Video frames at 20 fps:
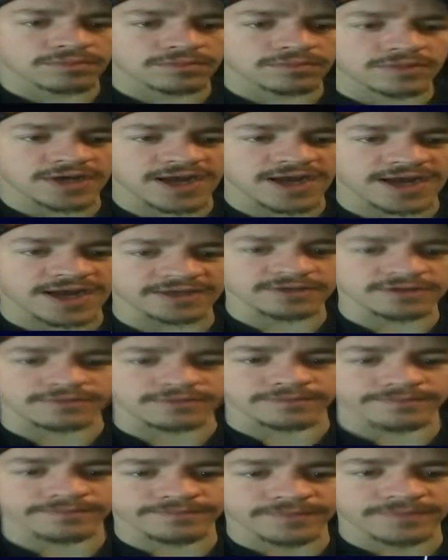Yeah, I do.
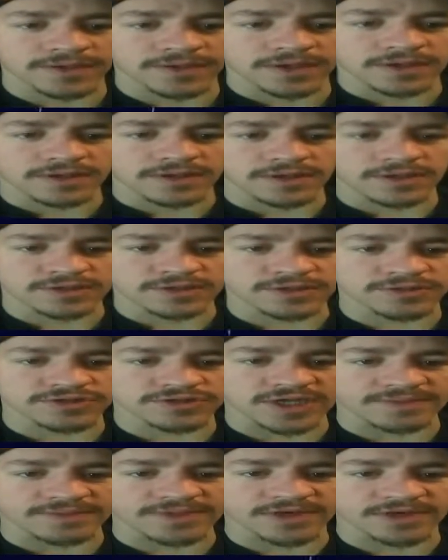Let's go
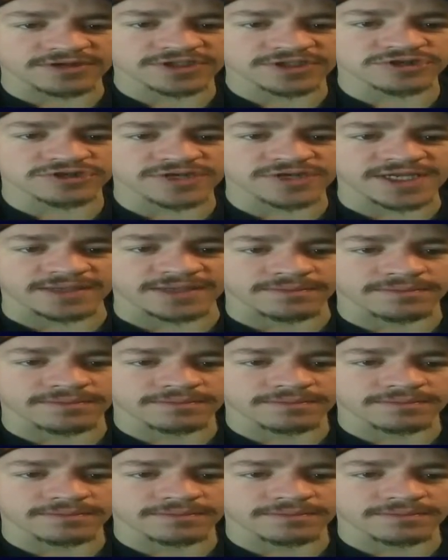chop down the tree.